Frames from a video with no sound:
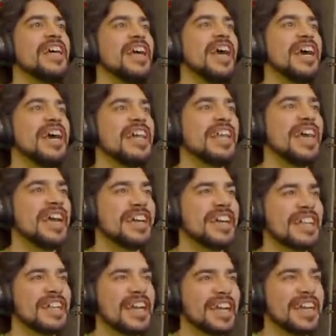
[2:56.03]
And they,
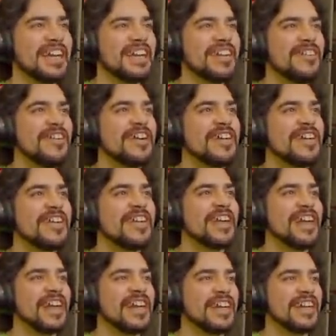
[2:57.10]
they get annoyed. They're
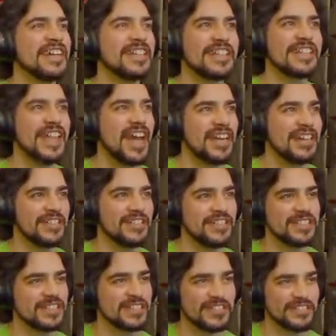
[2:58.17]
like, Dad,
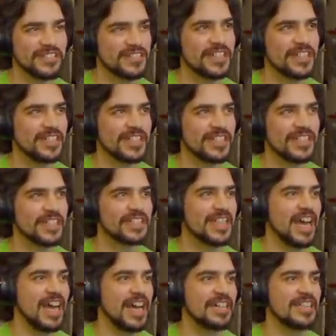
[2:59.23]
really, it's
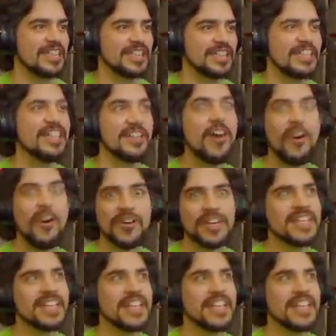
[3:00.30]
not. No, he did.